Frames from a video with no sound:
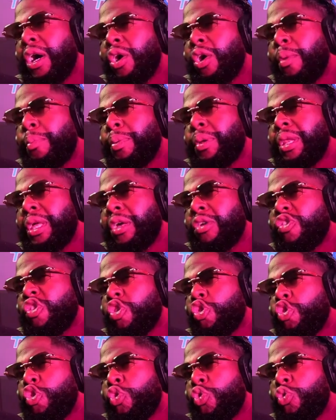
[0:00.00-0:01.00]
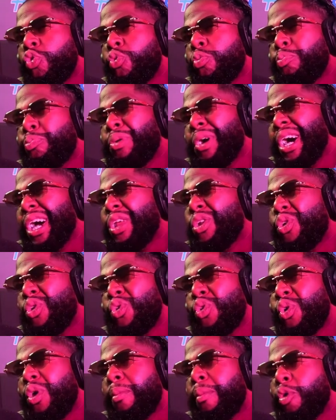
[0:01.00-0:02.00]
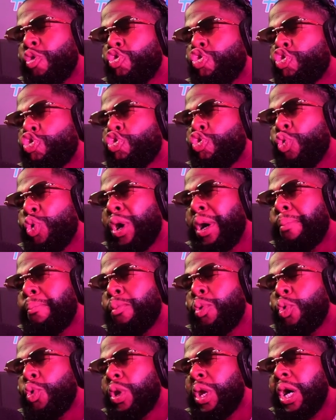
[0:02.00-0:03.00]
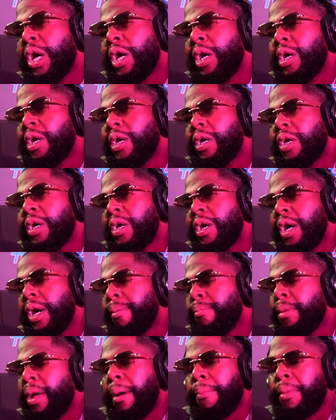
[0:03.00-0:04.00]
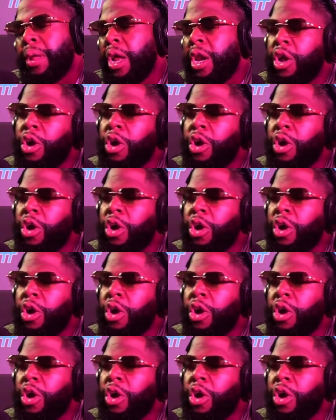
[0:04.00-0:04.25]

A Boy a couple days ago, but I don't know about Soca Mona.